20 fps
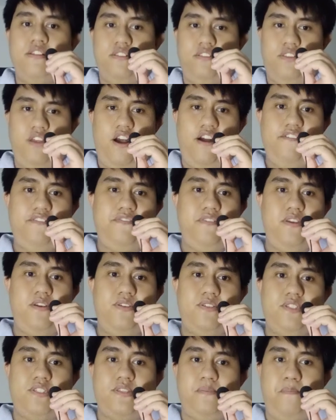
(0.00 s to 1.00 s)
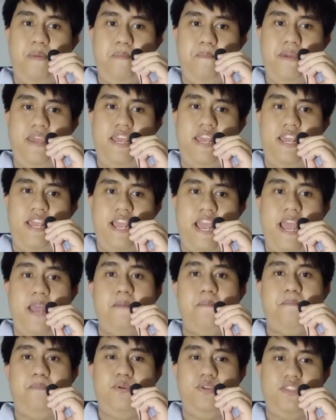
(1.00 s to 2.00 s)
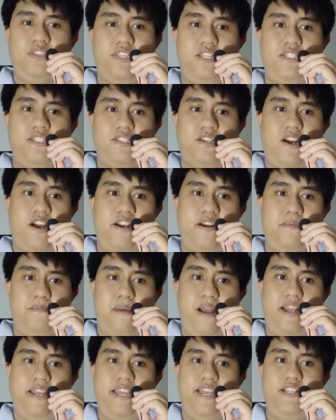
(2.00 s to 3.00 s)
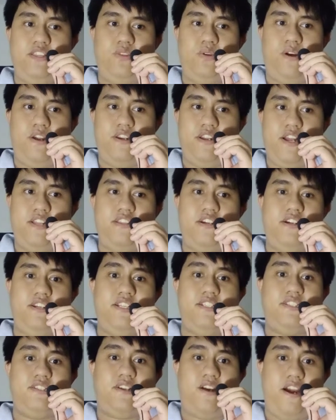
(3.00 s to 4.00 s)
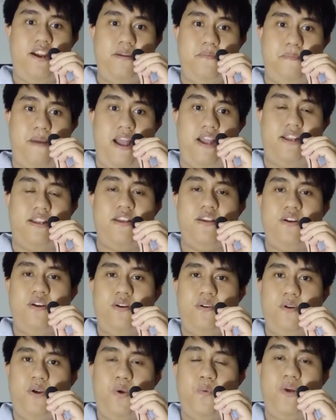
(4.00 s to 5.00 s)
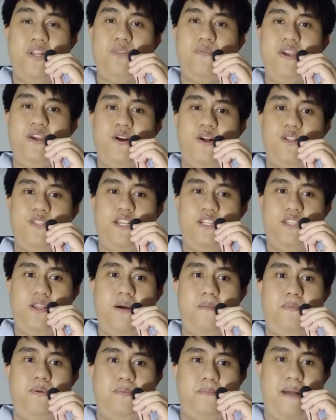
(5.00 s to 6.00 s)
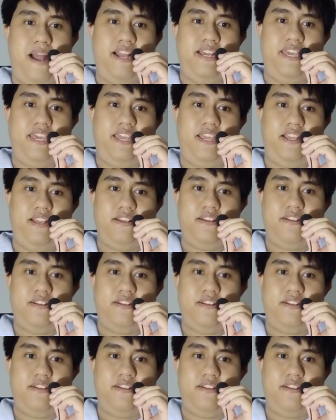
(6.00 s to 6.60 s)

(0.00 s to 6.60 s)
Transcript: Doff used PPE and put discard bag into another discard bag, or what we call the double bagging.